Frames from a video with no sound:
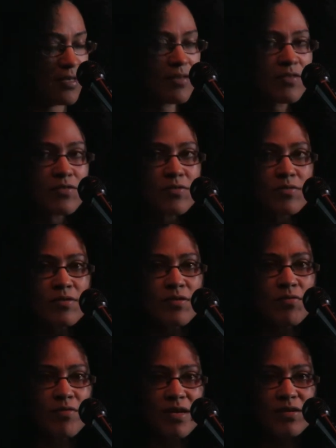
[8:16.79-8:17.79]
This is
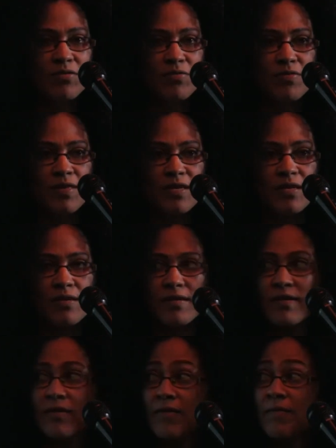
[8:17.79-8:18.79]
radical
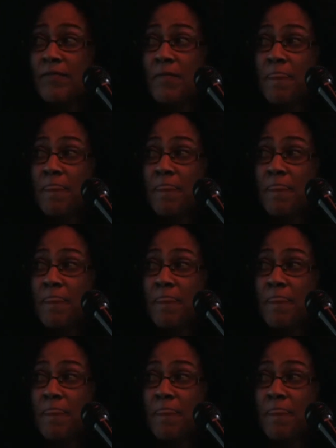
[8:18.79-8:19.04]
thinking here.